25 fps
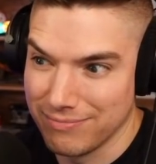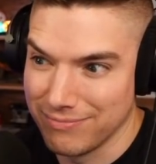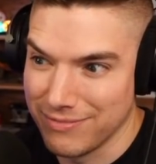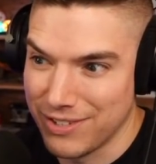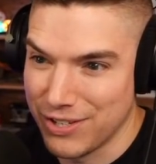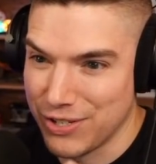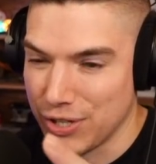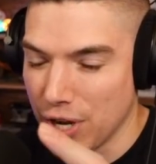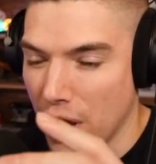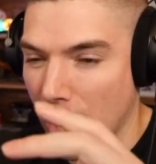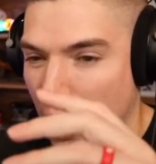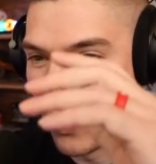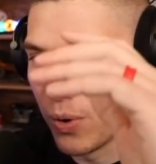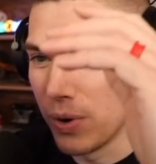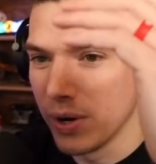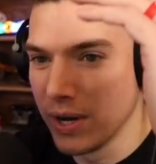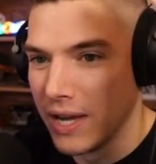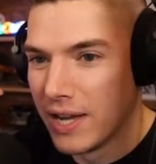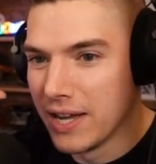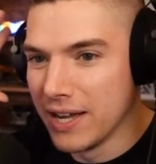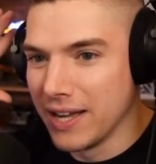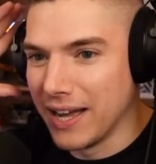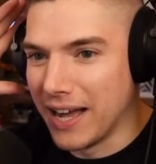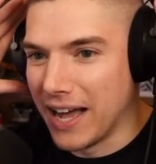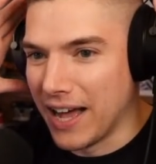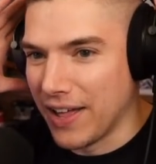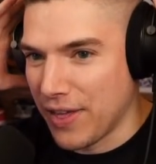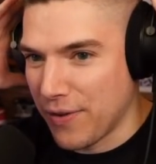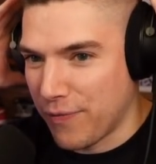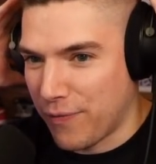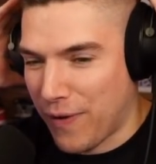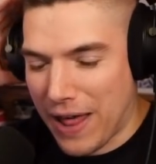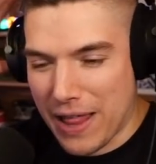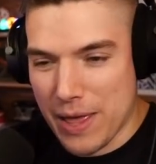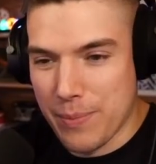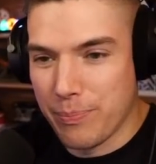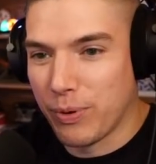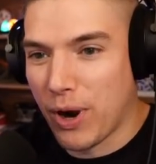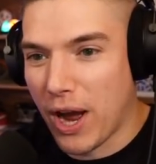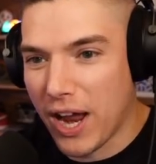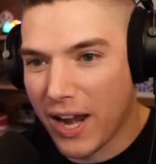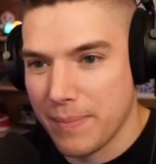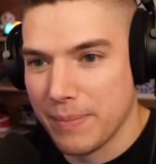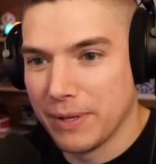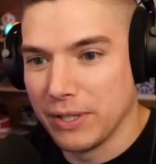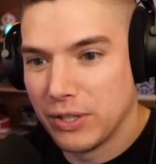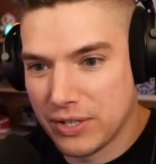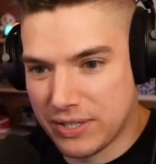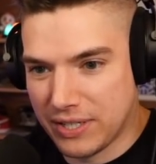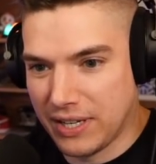So uh, they finally brought
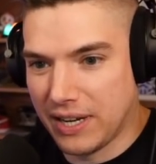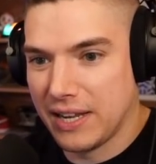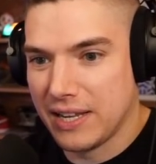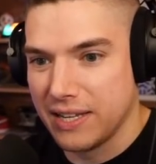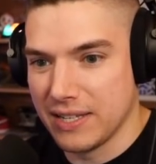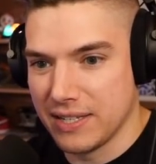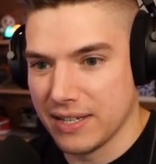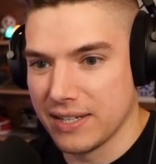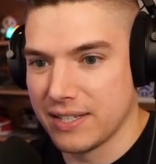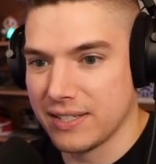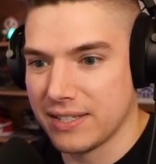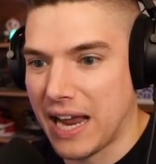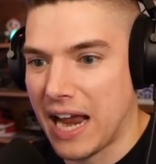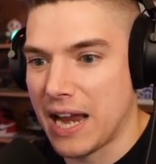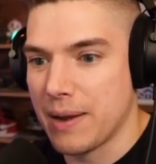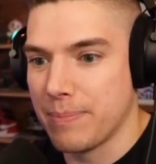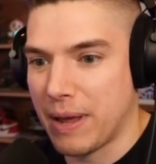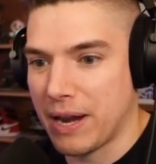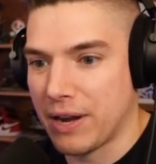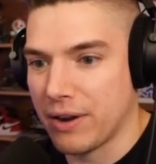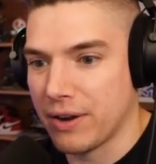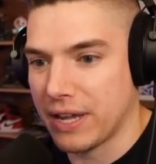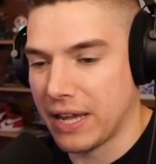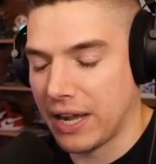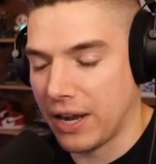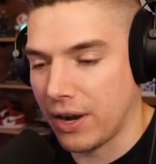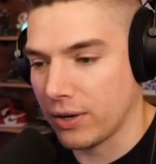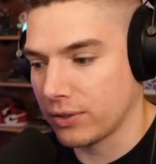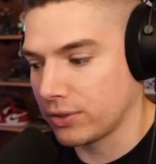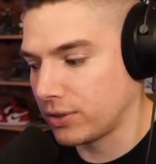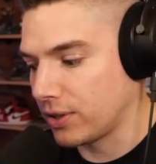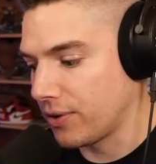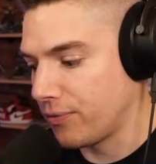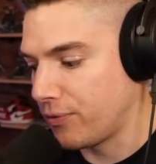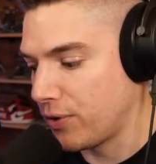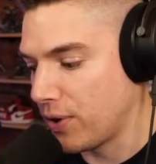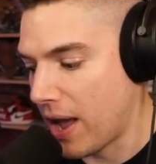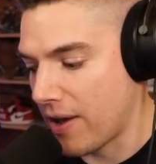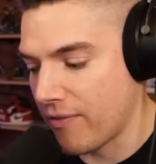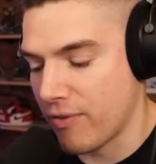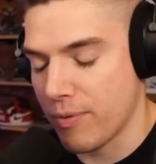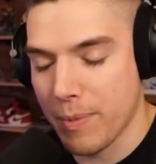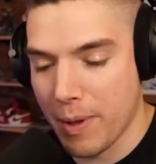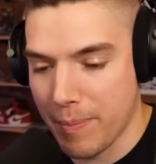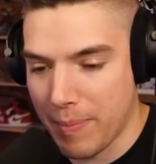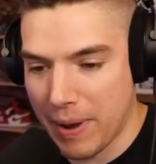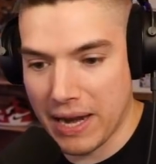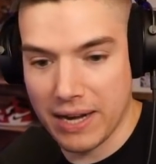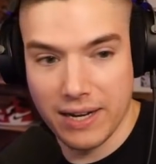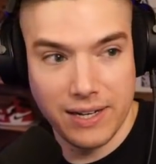him. It looks like he is a side banner character. If you haven't
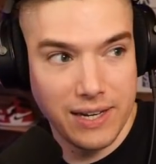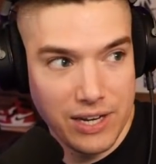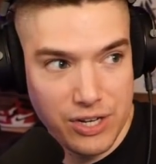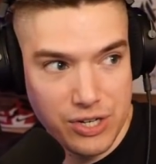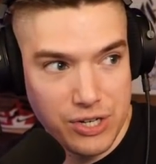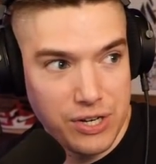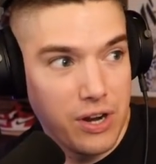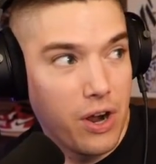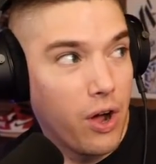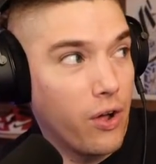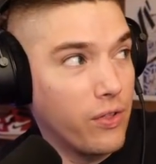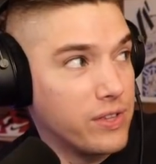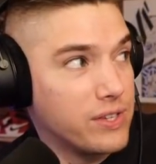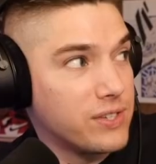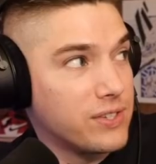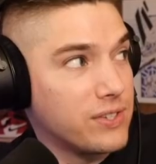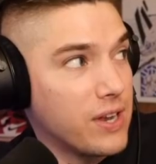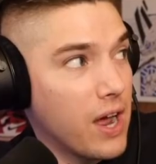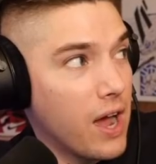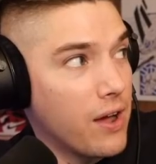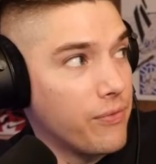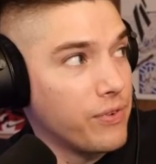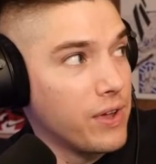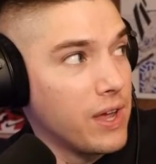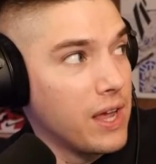been paying attention to all this stuff,